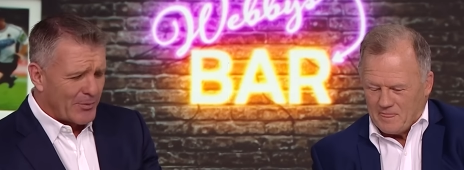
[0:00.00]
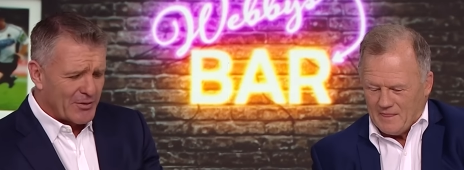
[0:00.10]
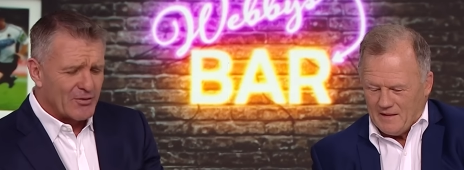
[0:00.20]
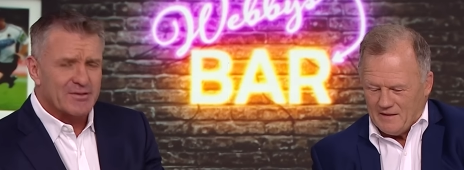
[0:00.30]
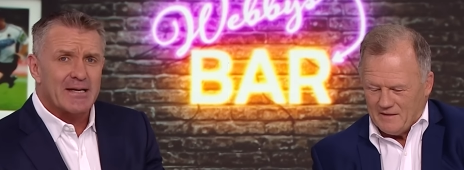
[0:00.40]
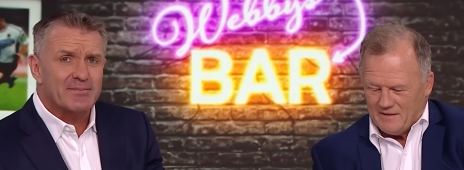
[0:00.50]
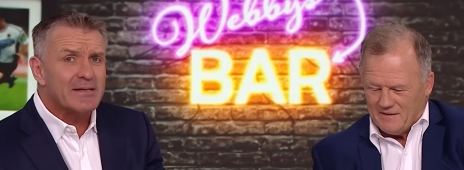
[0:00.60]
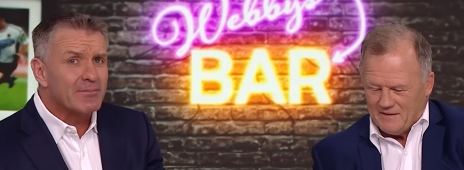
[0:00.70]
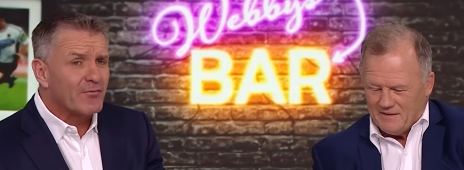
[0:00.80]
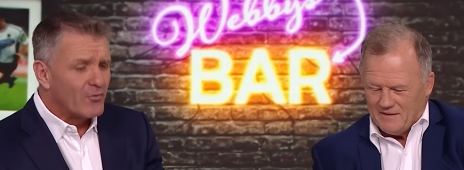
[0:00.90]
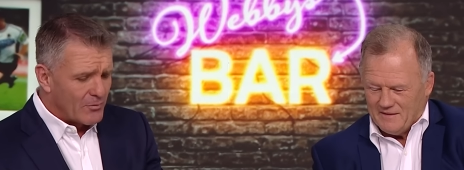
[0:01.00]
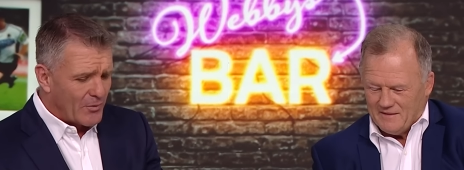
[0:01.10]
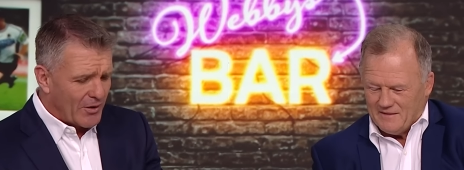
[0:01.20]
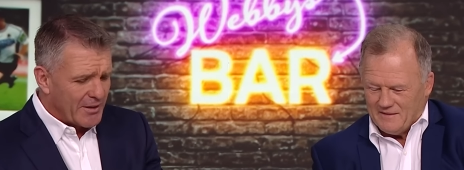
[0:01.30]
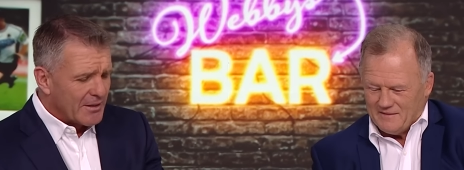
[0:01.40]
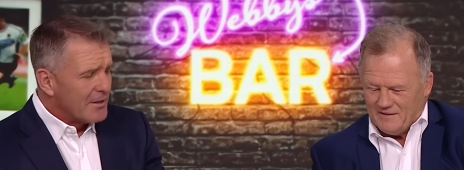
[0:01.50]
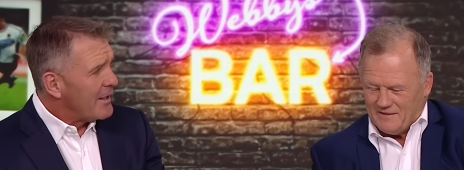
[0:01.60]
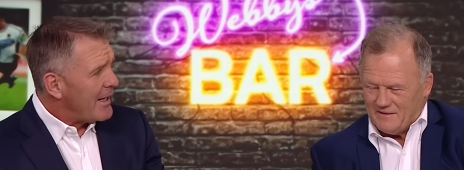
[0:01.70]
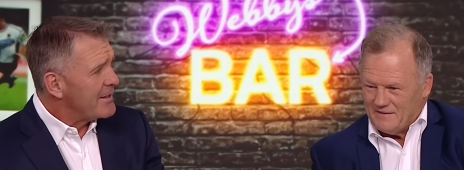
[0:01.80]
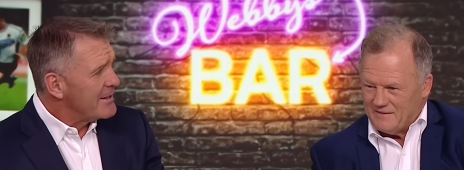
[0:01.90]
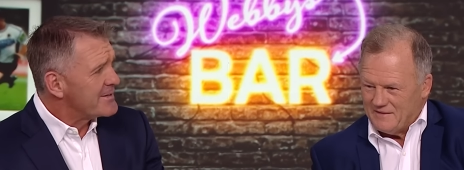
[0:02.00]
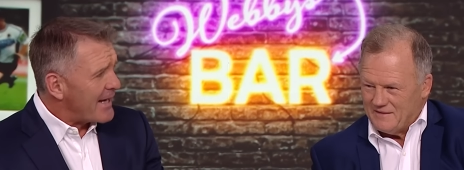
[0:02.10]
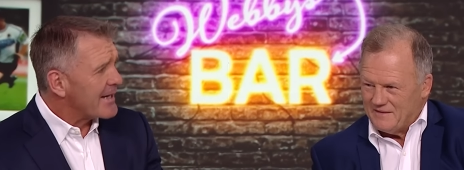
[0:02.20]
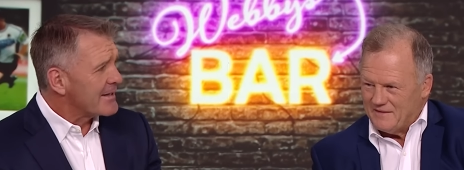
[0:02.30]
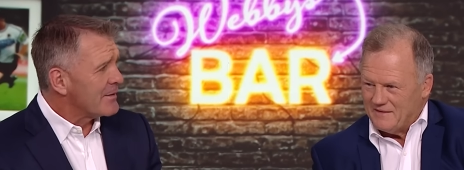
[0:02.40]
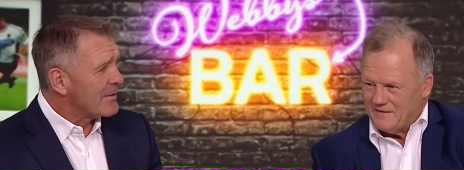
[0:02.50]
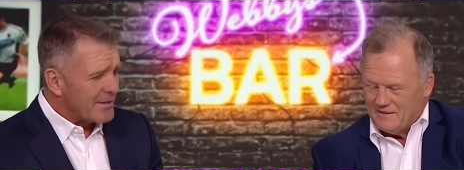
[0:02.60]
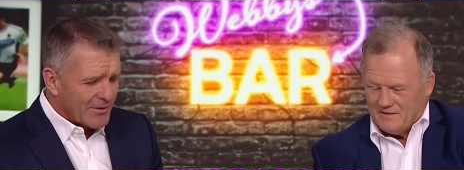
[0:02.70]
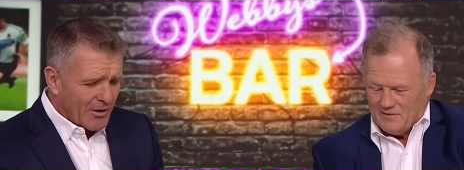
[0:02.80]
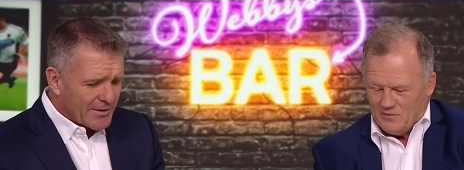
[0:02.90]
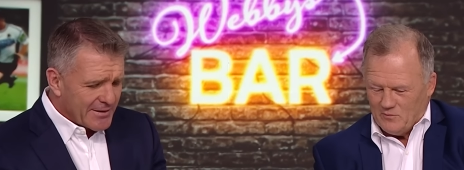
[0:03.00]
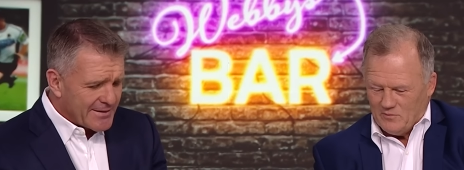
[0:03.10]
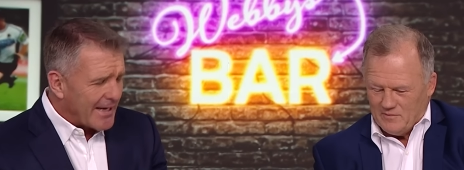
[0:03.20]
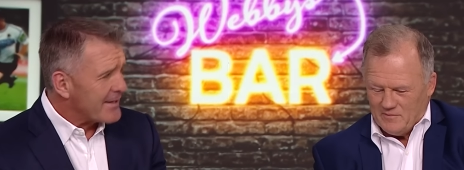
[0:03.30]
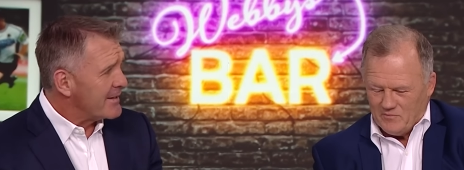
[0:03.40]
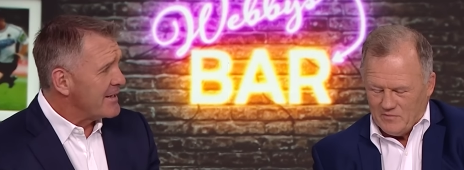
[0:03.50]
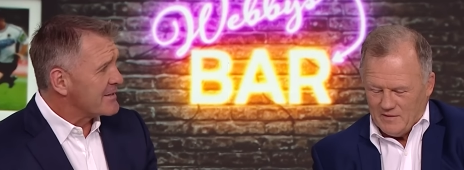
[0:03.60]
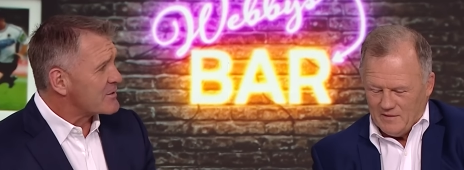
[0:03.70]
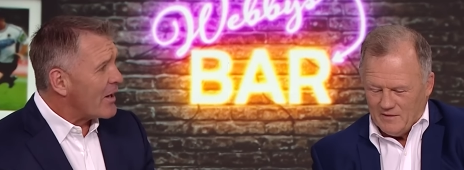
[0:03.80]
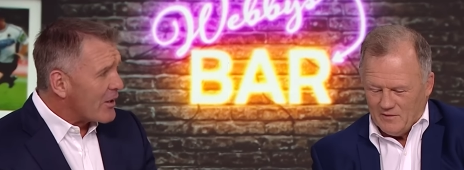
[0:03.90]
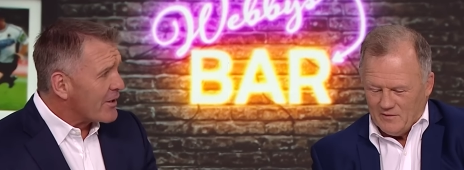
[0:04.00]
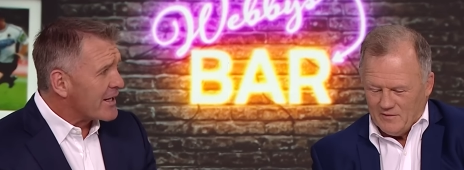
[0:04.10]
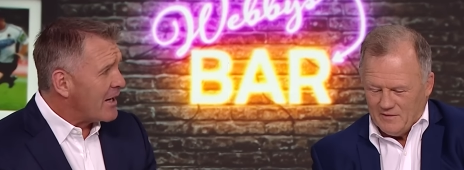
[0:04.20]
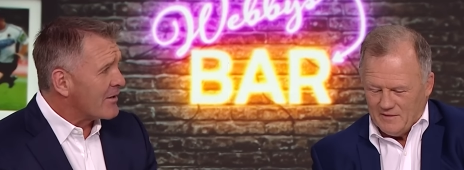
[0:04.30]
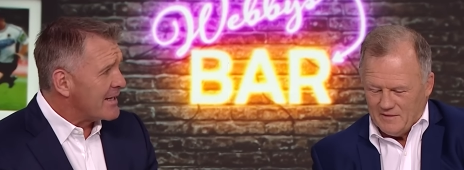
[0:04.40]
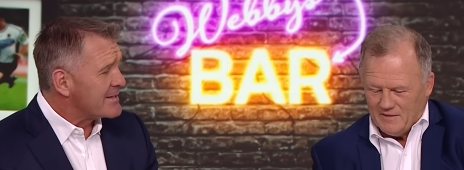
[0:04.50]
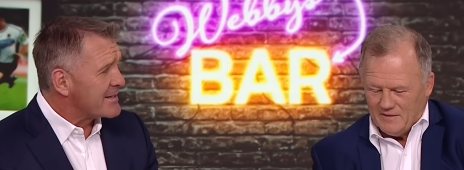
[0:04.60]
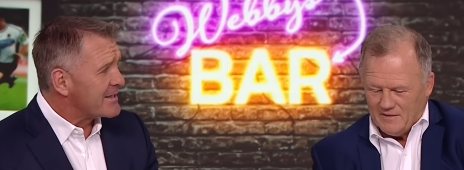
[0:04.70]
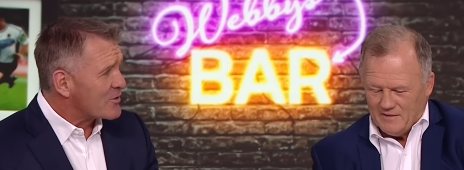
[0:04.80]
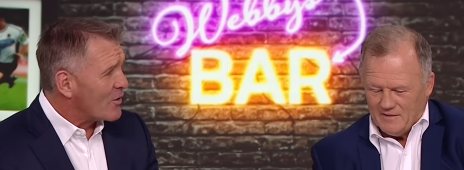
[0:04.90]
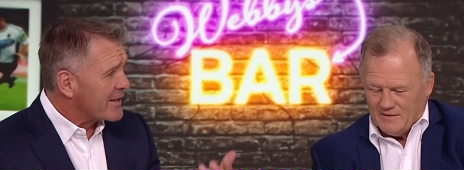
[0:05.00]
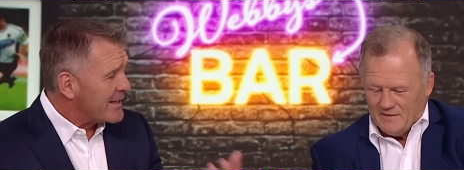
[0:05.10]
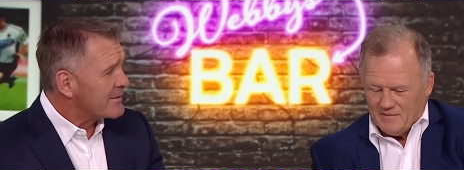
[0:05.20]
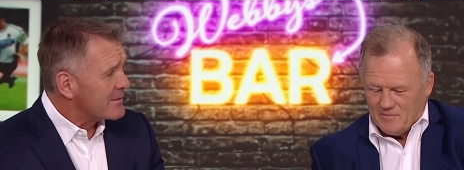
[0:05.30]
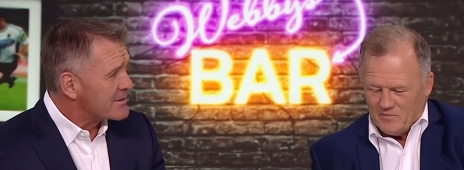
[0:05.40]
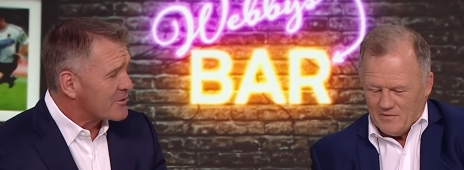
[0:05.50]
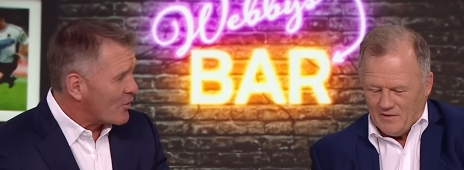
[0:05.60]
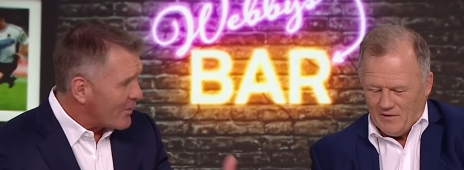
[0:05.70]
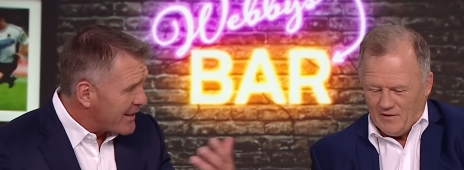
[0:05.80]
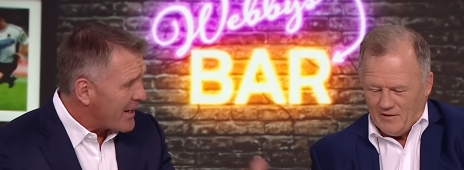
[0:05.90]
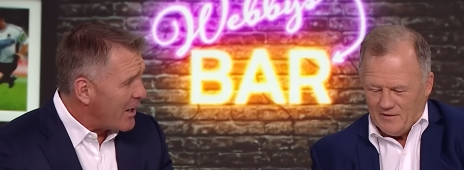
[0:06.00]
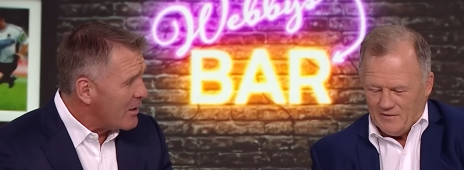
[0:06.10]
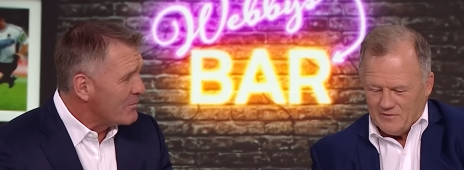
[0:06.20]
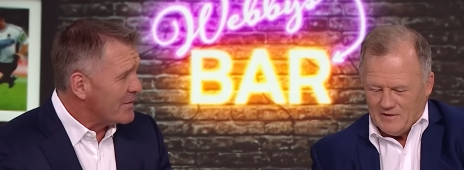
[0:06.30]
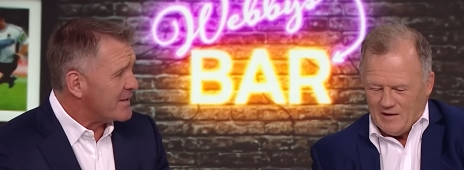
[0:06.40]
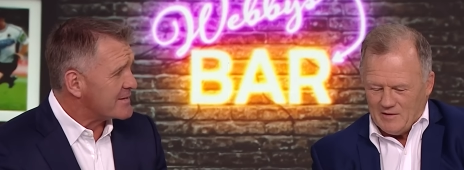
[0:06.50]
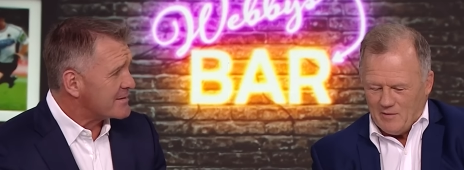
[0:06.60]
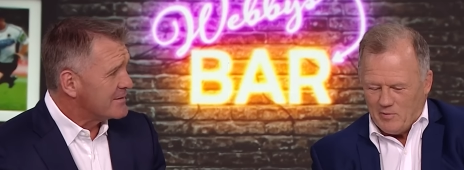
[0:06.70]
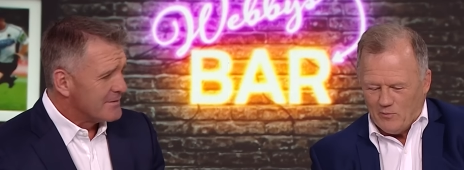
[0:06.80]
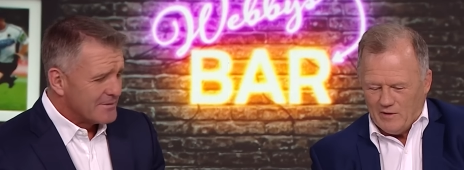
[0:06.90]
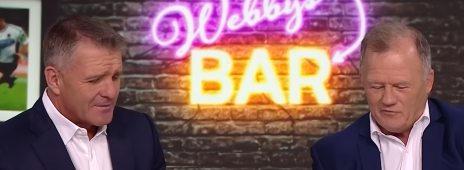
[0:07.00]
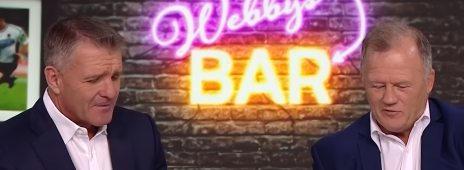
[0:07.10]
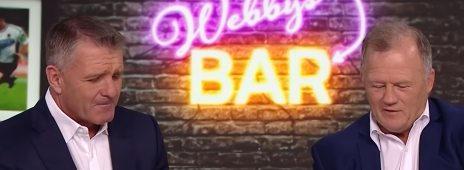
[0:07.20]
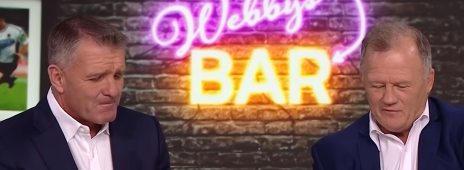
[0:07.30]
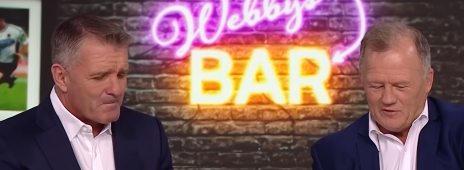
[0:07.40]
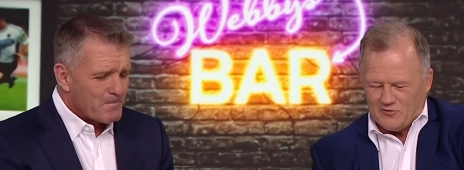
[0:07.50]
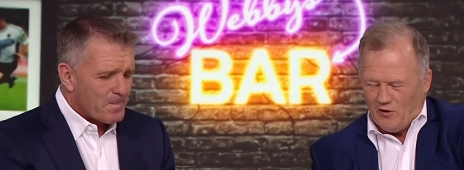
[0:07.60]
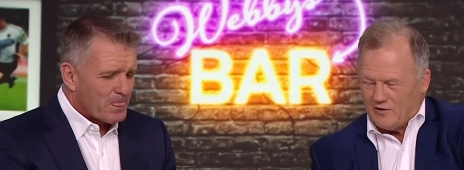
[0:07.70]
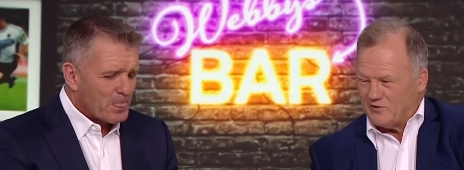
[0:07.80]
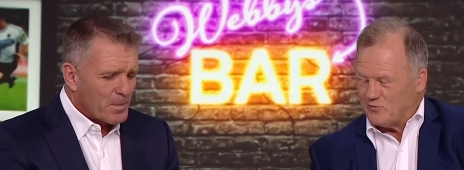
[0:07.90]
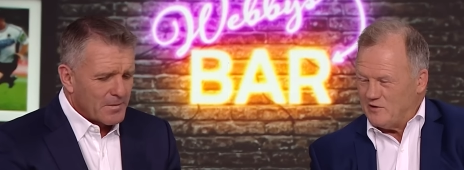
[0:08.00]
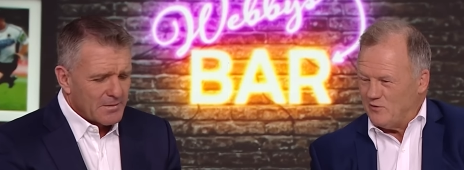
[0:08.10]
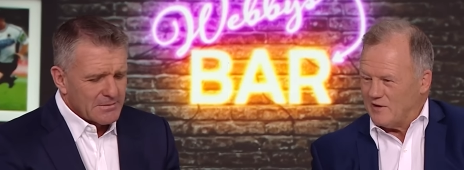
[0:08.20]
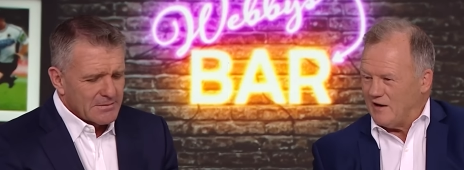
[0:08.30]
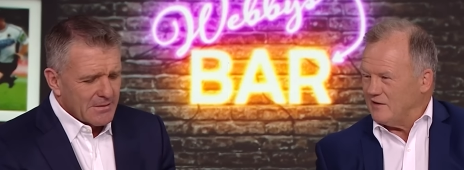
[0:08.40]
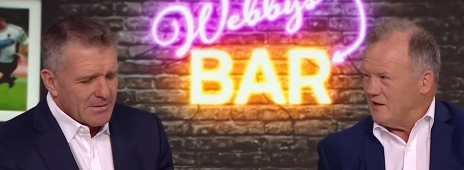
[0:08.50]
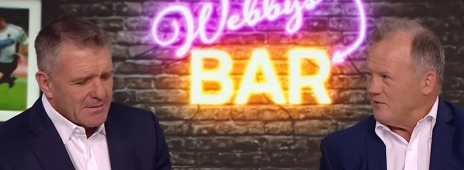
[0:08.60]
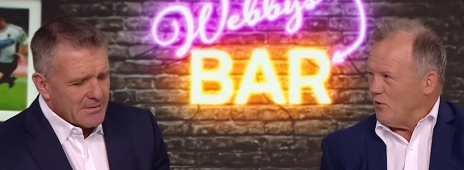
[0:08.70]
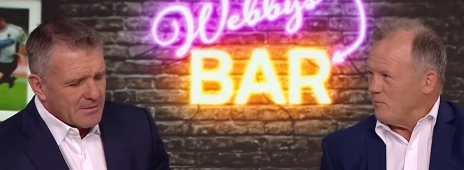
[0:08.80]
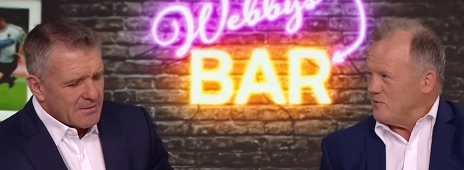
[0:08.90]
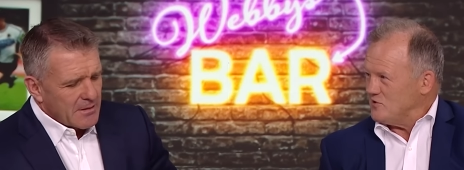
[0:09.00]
Speaker 1: put your tips in before mine. Yeah. And you'd taken the you'd taken the years. I got to go against you to try and get to try oh, and get
Speaker 2: oh, home with. Yeah, yeah. But what if the if the Tigers win, you'll go. Yeah, I'm a